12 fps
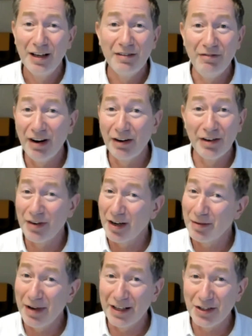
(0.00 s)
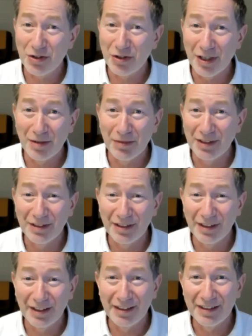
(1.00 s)
very, very mainstream
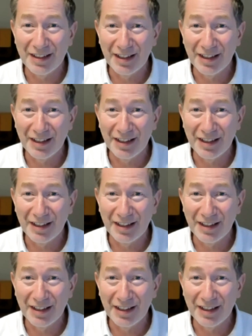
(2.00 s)
and